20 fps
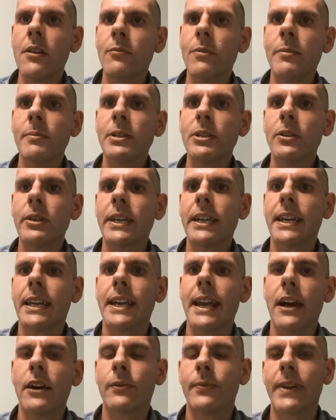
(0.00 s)
When we're looking
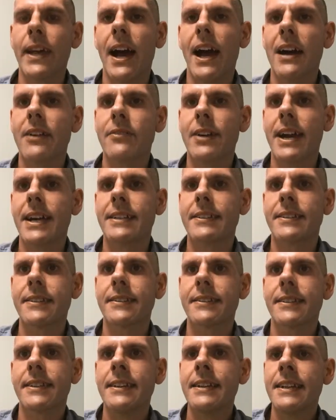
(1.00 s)
at LVR
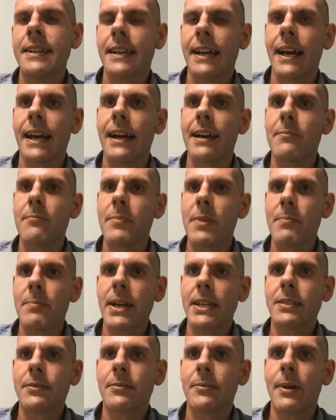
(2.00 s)
ranges, the
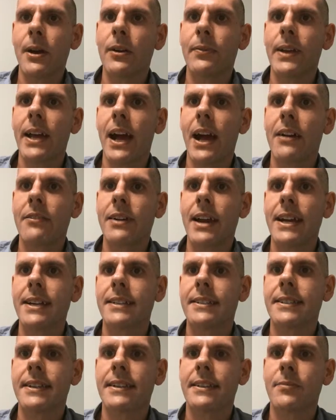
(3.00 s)
maximum LVR
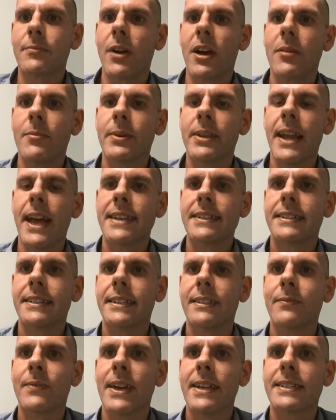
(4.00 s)
ranges at the moment as an
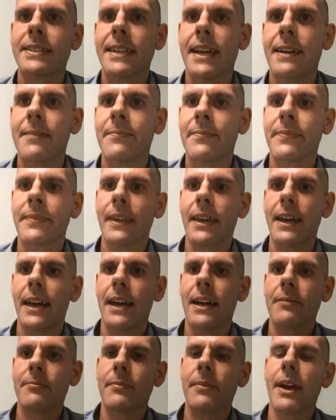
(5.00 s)
investor
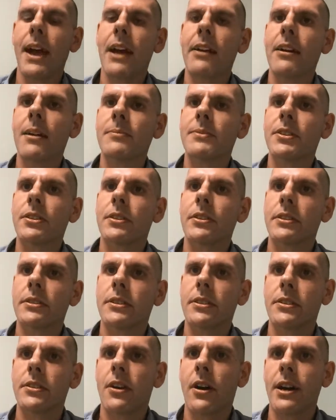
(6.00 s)
are up to
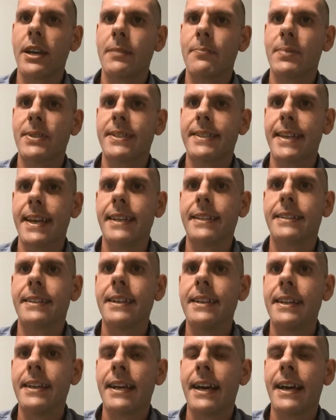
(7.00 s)
90%.